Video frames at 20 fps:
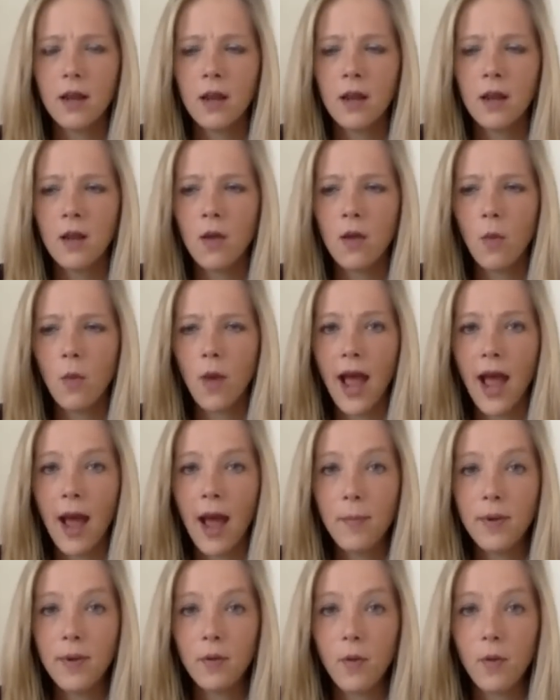what
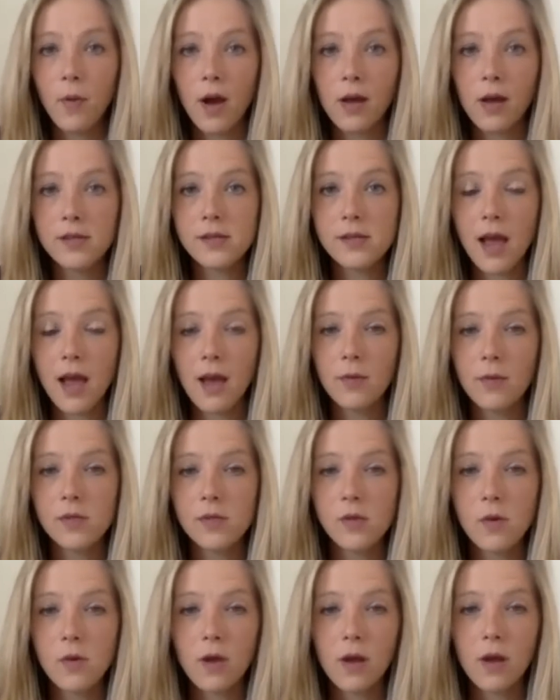happened was I was
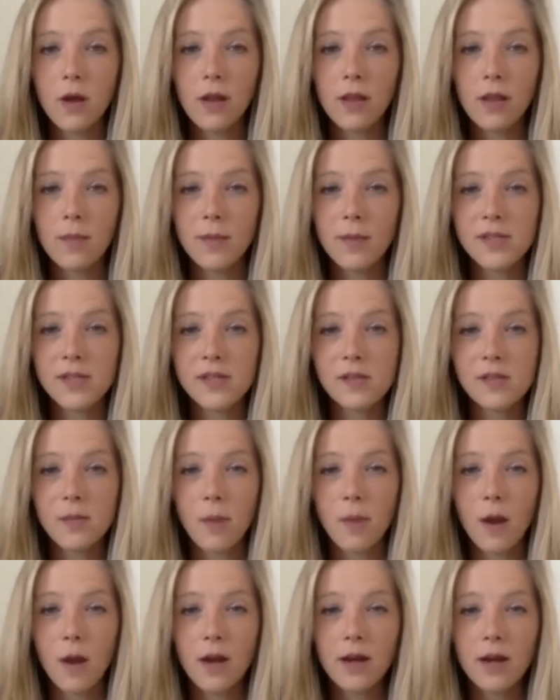so good at the business and
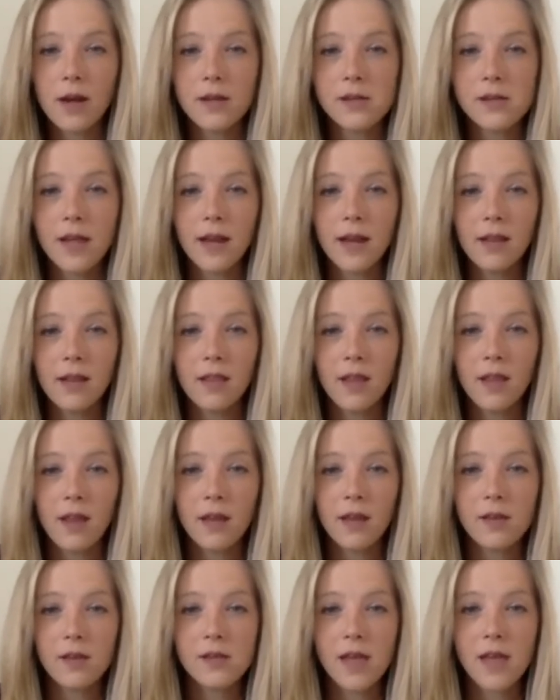marketing side of
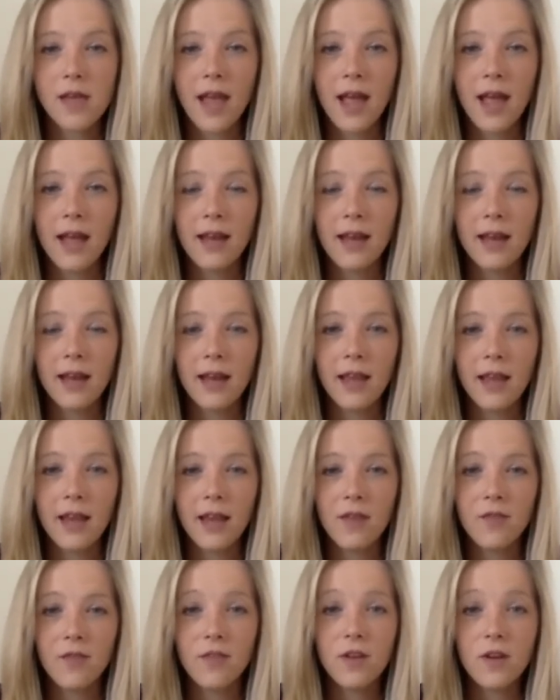things, and in a
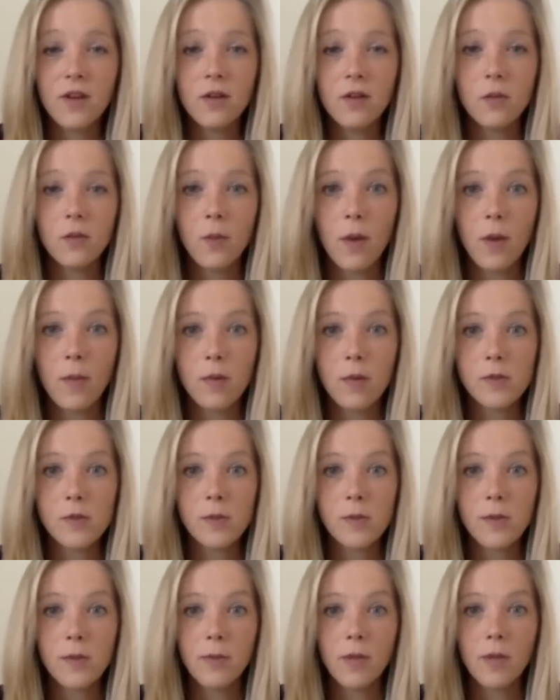field where most
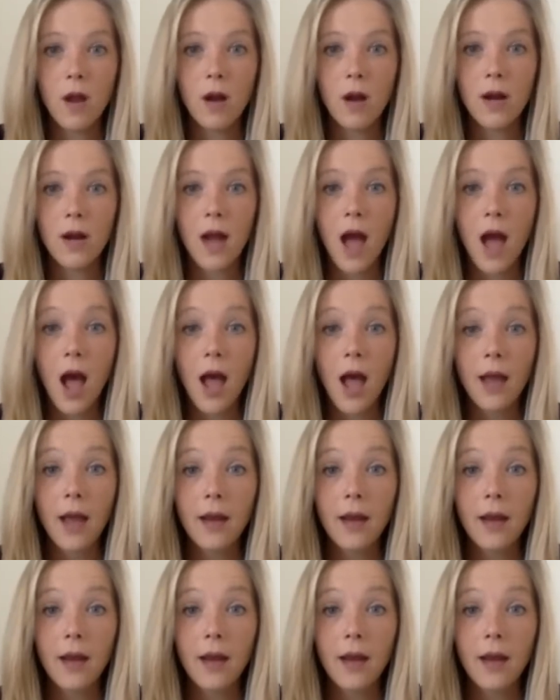people are not.